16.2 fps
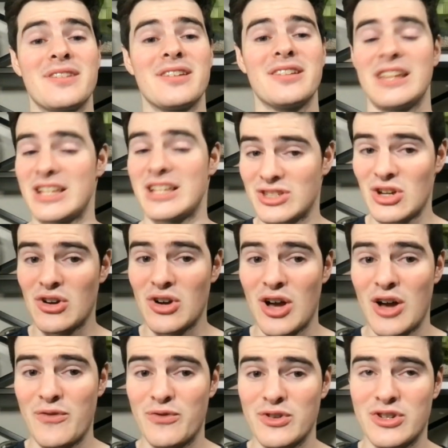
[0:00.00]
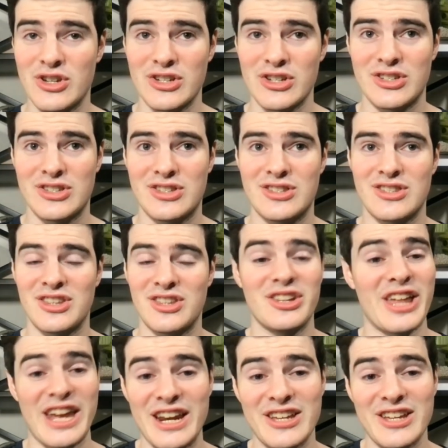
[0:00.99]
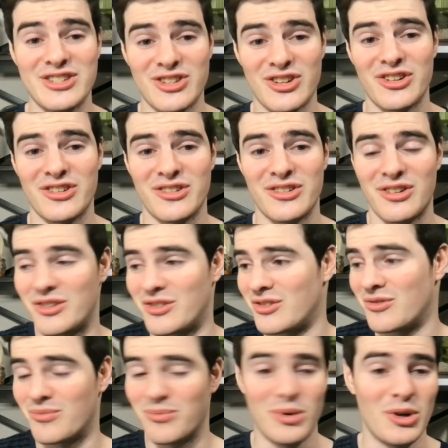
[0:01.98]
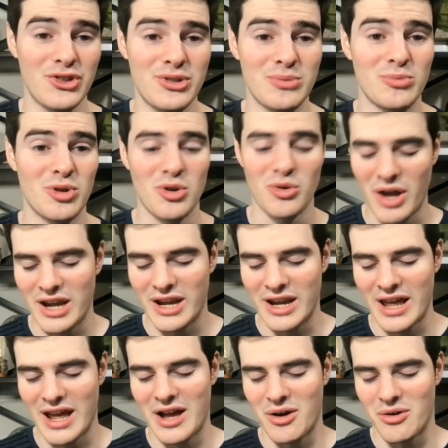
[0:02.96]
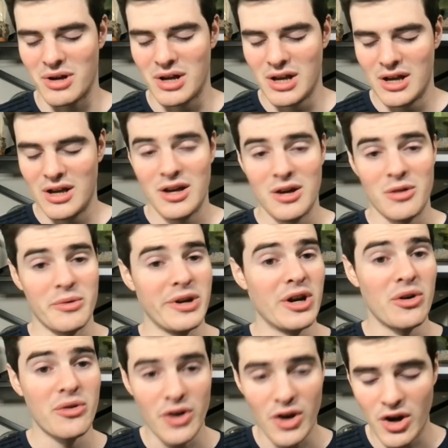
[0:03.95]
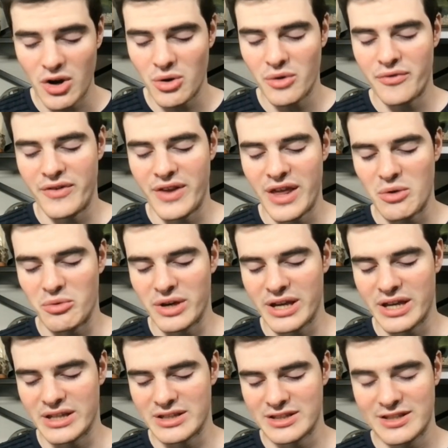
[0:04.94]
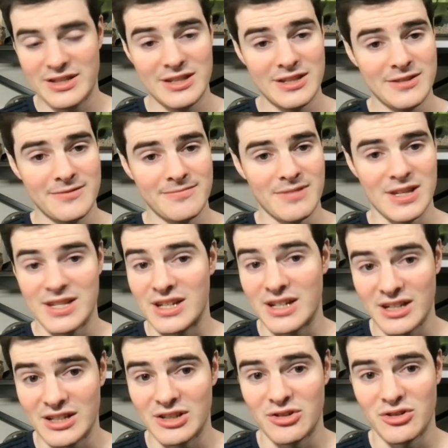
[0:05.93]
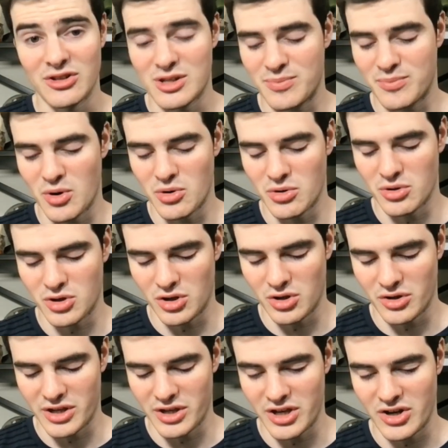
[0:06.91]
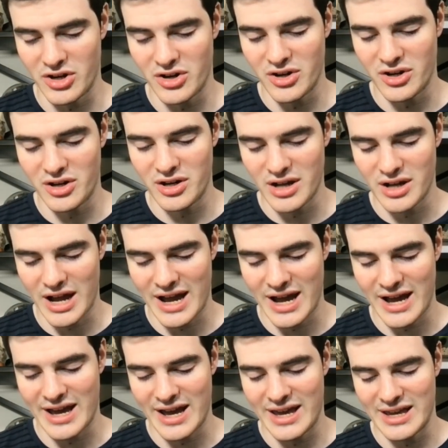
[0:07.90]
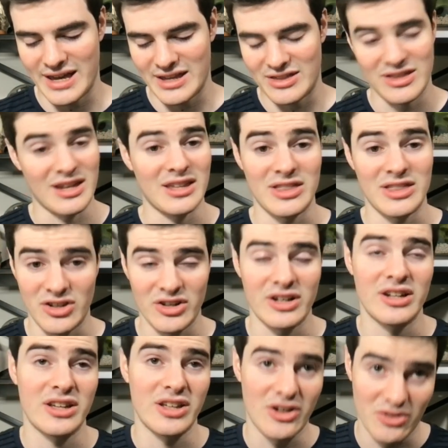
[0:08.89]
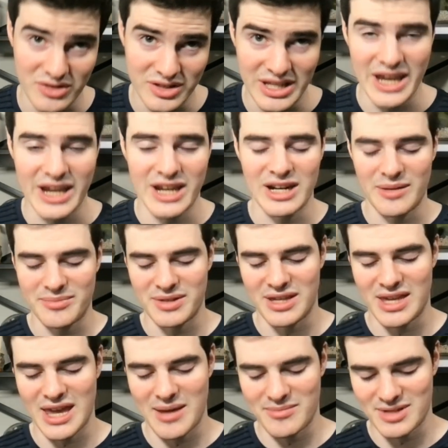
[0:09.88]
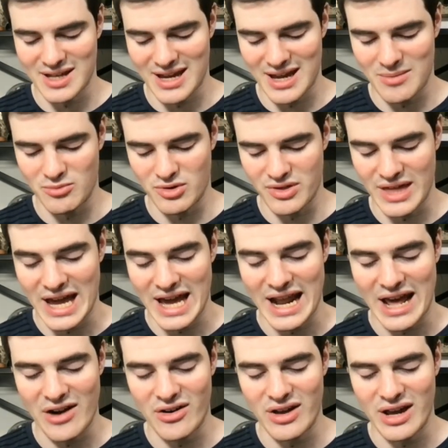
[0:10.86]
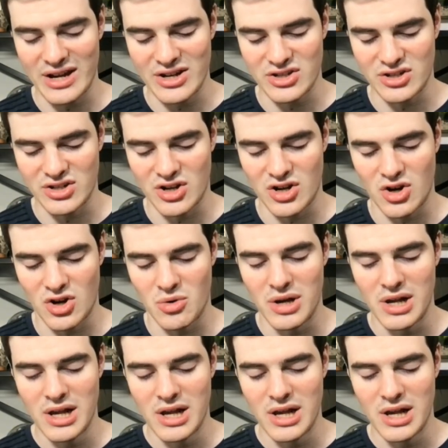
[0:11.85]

let's start off with just the latest on, on Baltimore right now. We don't know if Nate Wiggins is going to clear this protocol here. I think they're going to, you know, take it up to game time with that. I don't actually know